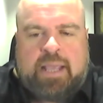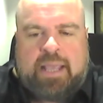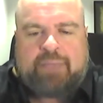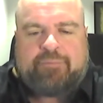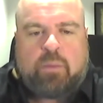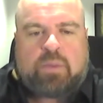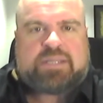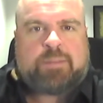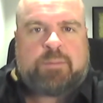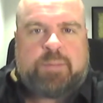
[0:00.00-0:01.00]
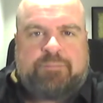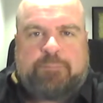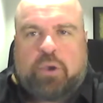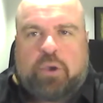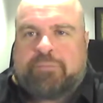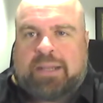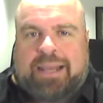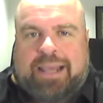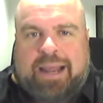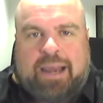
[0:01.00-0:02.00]
if I want somebody to be
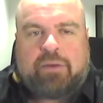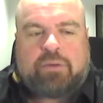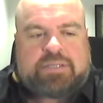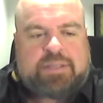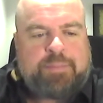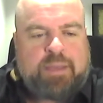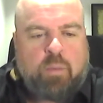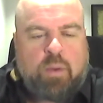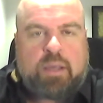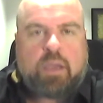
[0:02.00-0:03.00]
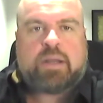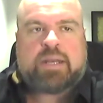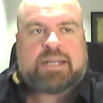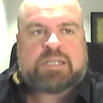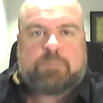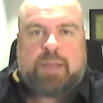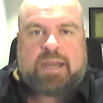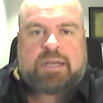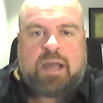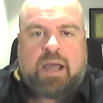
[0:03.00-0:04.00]
perfectly clear on something, I want to go in and explain
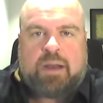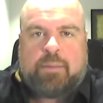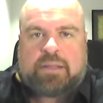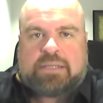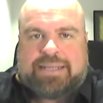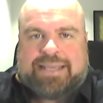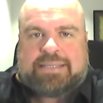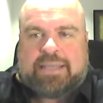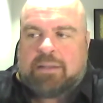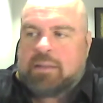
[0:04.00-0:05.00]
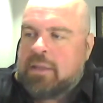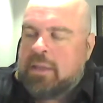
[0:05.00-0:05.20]
it in a higher amount of detail.